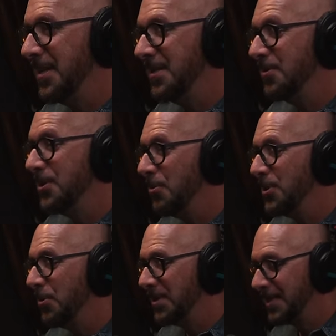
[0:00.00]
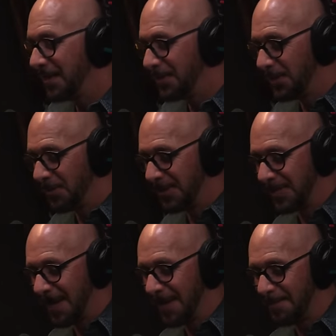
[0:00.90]
Right. So so so is so is
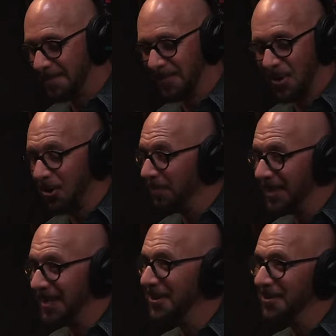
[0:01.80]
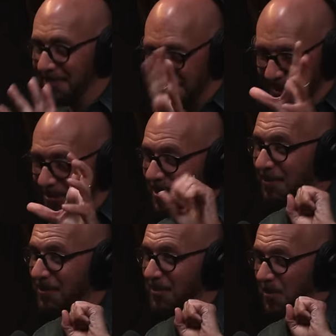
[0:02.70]
Sam Altman or you know
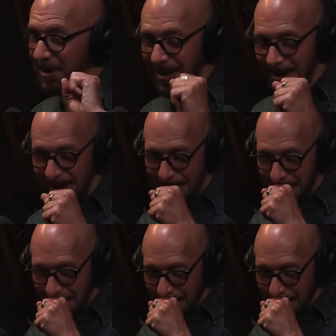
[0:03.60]
whoever from OpenAI,